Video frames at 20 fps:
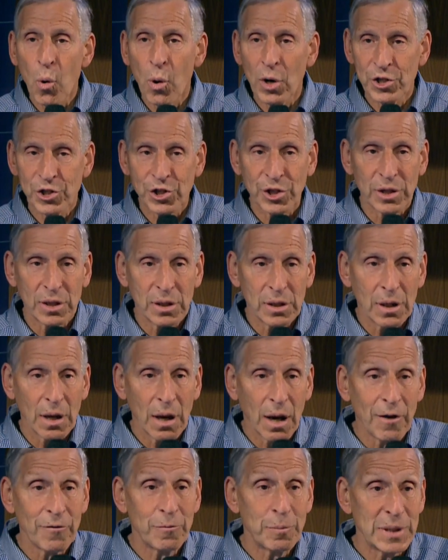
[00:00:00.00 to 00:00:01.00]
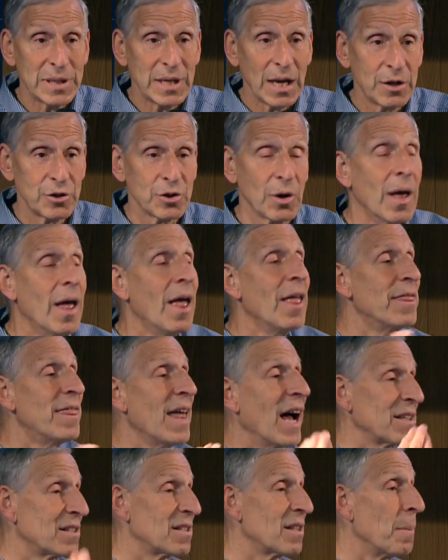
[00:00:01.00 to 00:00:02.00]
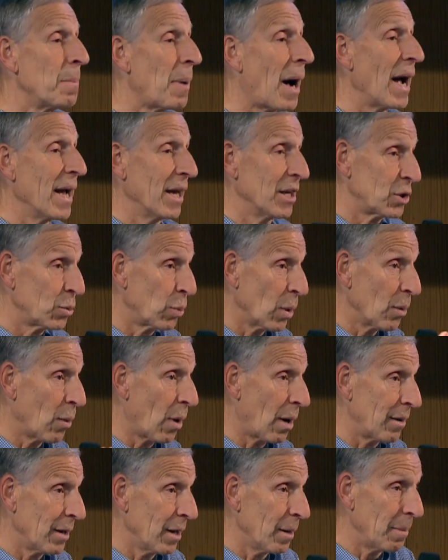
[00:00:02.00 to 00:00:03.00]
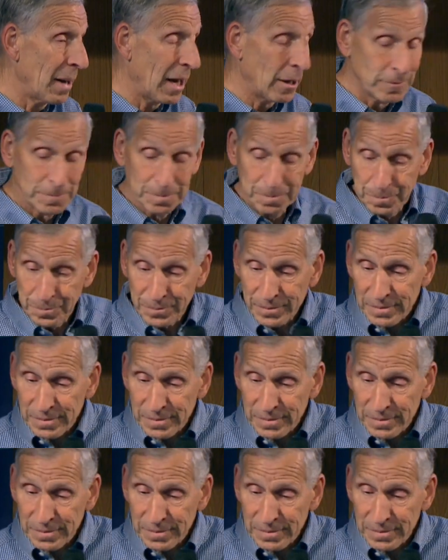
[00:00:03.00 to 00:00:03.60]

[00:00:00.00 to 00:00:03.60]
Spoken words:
portion of potential. That's the bias we worry about.